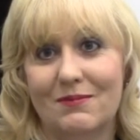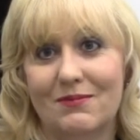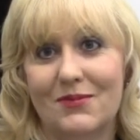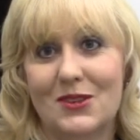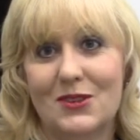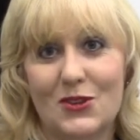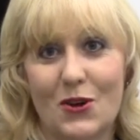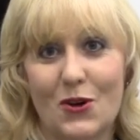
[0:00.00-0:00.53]

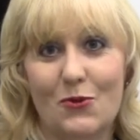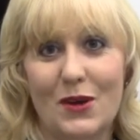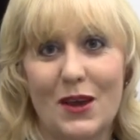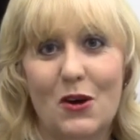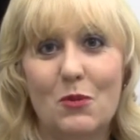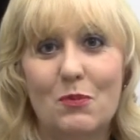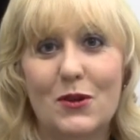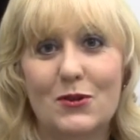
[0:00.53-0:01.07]
So we
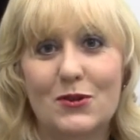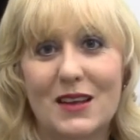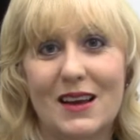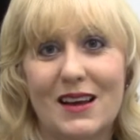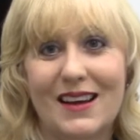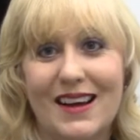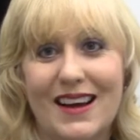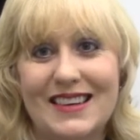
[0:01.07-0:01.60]
hope those
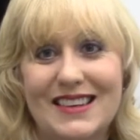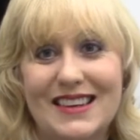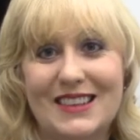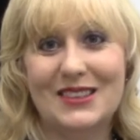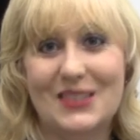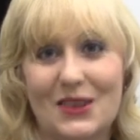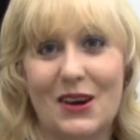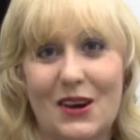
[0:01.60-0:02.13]

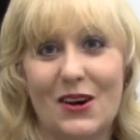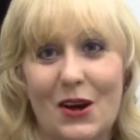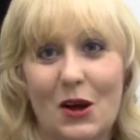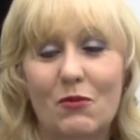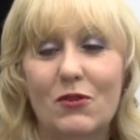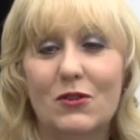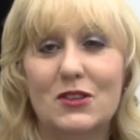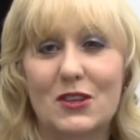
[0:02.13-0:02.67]
ideas are
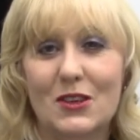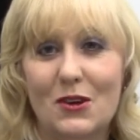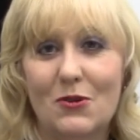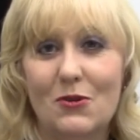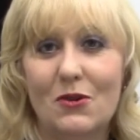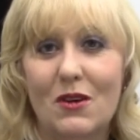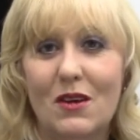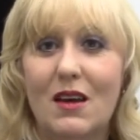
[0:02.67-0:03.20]
helpful to
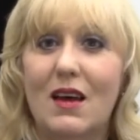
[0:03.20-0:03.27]
you,